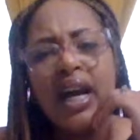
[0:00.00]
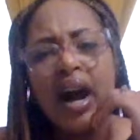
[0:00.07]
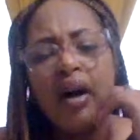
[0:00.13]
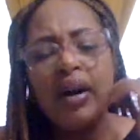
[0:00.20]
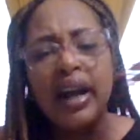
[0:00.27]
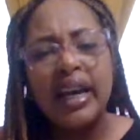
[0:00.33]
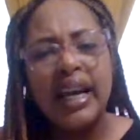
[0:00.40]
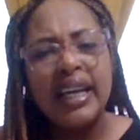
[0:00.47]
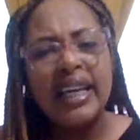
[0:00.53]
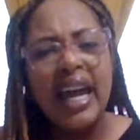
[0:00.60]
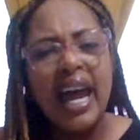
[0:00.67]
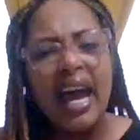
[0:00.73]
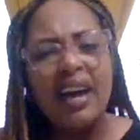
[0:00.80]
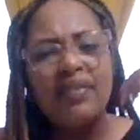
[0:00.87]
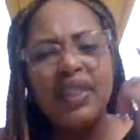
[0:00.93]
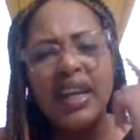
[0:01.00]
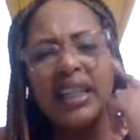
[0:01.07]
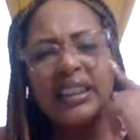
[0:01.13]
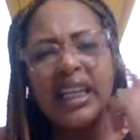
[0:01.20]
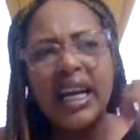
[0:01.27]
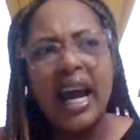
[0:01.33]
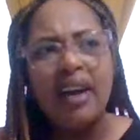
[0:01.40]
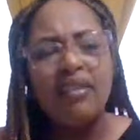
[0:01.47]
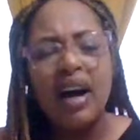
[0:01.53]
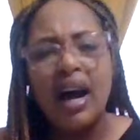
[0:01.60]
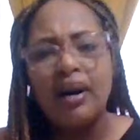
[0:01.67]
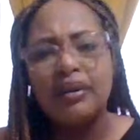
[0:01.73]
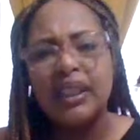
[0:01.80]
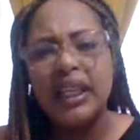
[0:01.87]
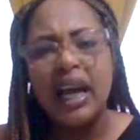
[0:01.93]
Okay, they could have things, they could have a
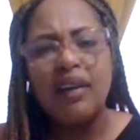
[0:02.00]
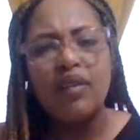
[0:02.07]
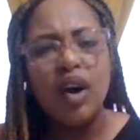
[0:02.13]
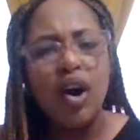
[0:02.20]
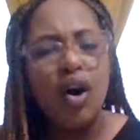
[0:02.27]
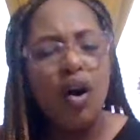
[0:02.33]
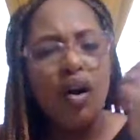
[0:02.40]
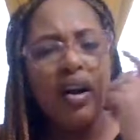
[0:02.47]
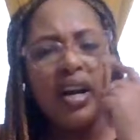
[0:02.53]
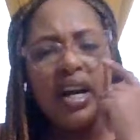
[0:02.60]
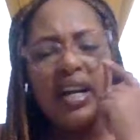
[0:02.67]
house, they could have a car,